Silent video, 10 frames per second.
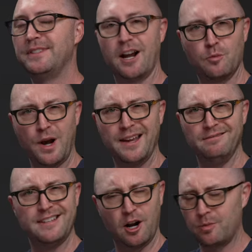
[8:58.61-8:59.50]
terabyte,
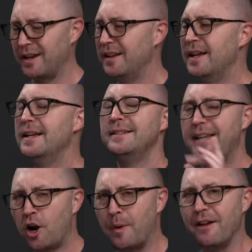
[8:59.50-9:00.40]
terabyte?
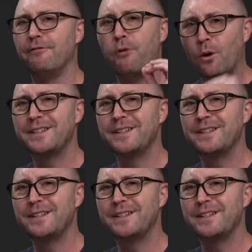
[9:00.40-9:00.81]
terabyte, four